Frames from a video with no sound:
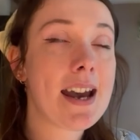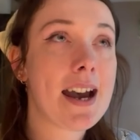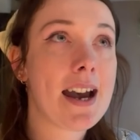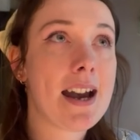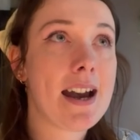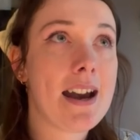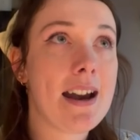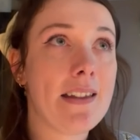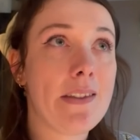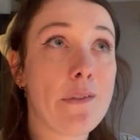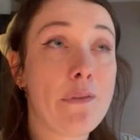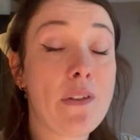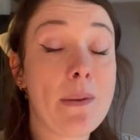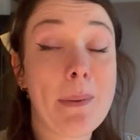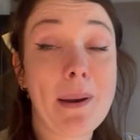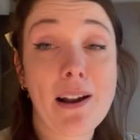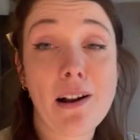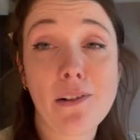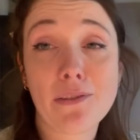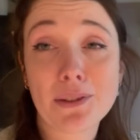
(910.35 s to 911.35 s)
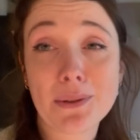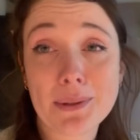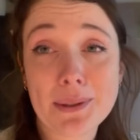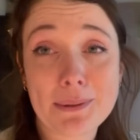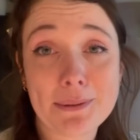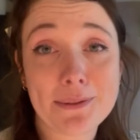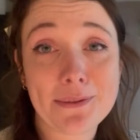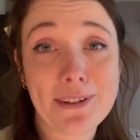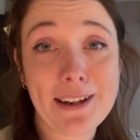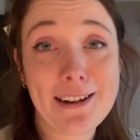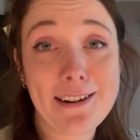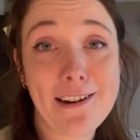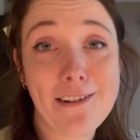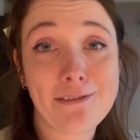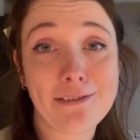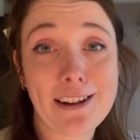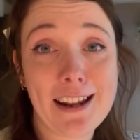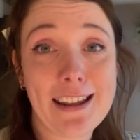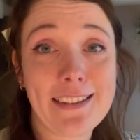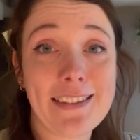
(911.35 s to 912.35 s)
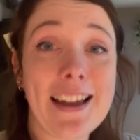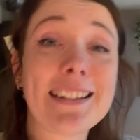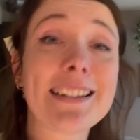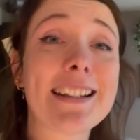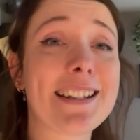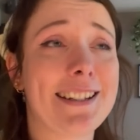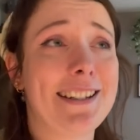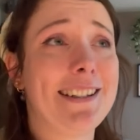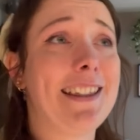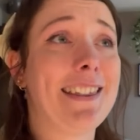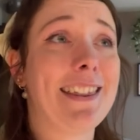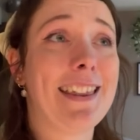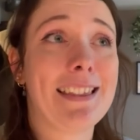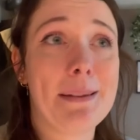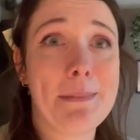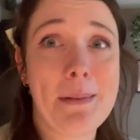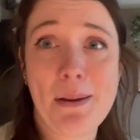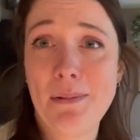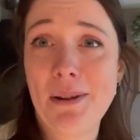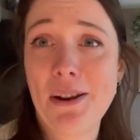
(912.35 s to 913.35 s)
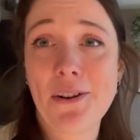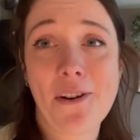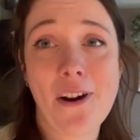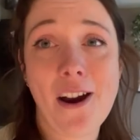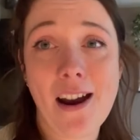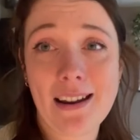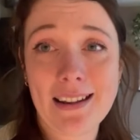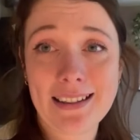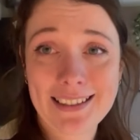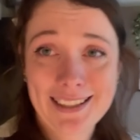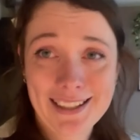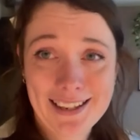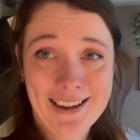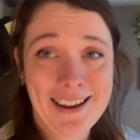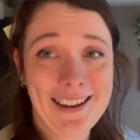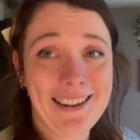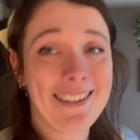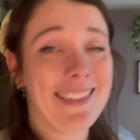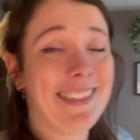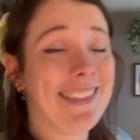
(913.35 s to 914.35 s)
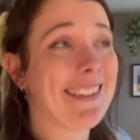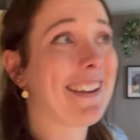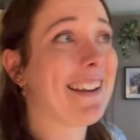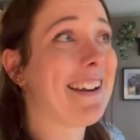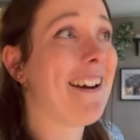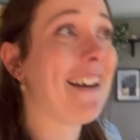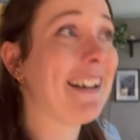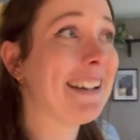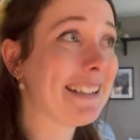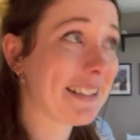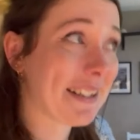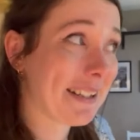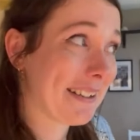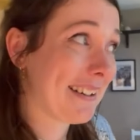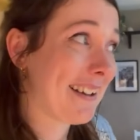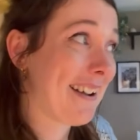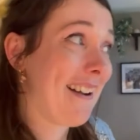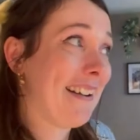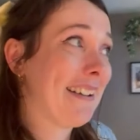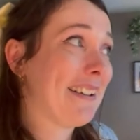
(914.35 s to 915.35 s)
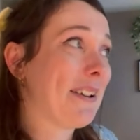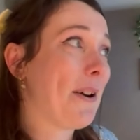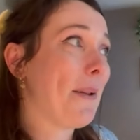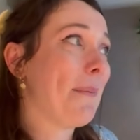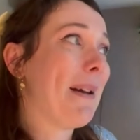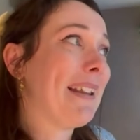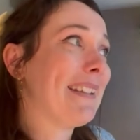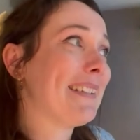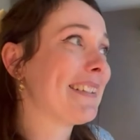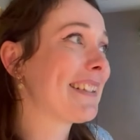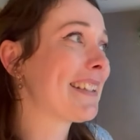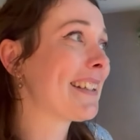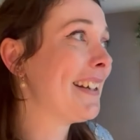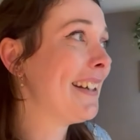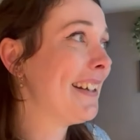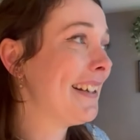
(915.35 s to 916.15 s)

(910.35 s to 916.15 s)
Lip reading: and the feedback afterwards is really lovely. And that's actually the thing that made me cry, is the kind comments.